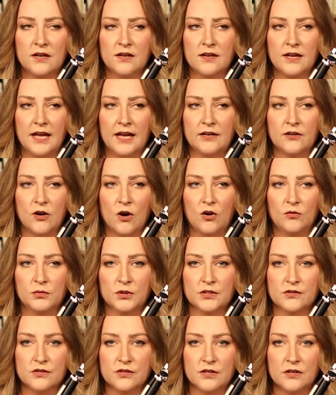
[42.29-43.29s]
end
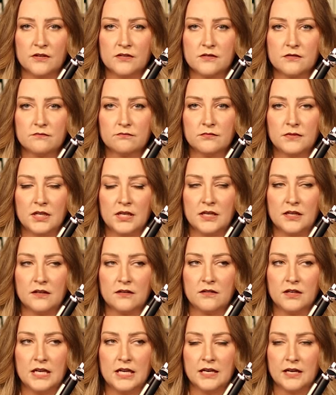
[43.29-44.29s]
homelessness in
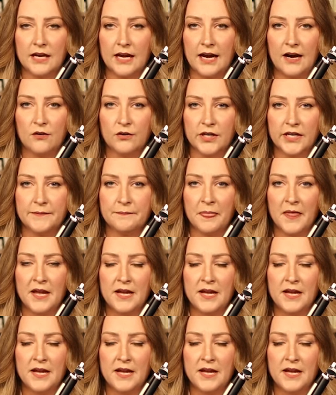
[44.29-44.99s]
King County.